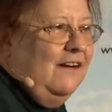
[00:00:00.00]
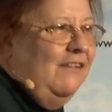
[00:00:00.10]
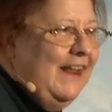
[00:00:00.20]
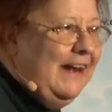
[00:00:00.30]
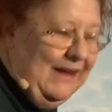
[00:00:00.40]

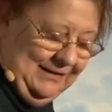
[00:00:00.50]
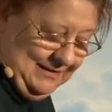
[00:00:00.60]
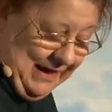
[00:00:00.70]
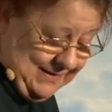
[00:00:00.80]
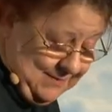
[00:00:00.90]
Really,
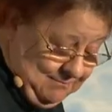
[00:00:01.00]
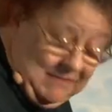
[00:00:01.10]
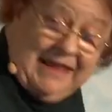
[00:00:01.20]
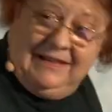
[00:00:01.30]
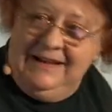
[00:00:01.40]
that's
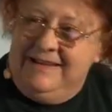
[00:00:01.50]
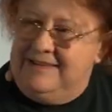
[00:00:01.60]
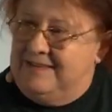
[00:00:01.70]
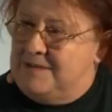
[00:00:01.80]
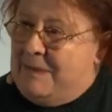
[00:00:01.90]
at
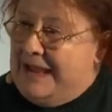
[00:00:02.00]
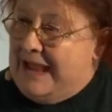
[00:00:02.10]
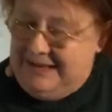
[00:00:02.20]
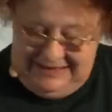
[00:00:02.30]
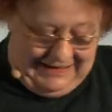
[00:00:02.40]
least it's my
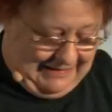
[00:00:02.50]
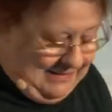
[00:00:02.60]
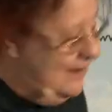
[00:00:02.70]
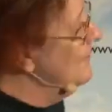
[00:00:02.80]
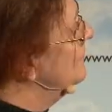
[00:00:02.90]
idea.
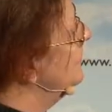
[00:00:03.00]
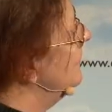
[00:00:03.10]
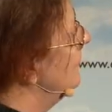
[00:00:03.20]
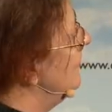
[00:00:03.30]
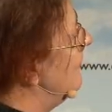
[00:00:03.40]

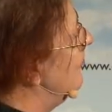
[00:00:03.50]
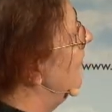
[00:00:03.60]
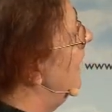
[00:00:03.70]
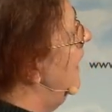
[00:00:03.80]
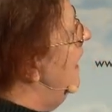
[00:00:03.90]

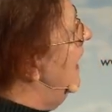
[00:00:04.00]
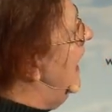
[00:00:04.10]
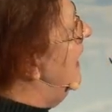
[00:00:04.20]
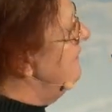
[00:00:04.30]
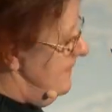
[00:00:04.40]

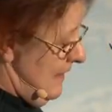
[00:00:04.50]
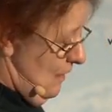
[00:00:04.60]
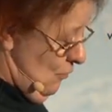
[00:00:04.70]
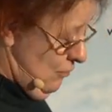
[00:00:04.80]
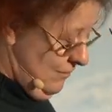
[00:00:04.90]
And
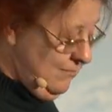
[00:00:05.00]
so,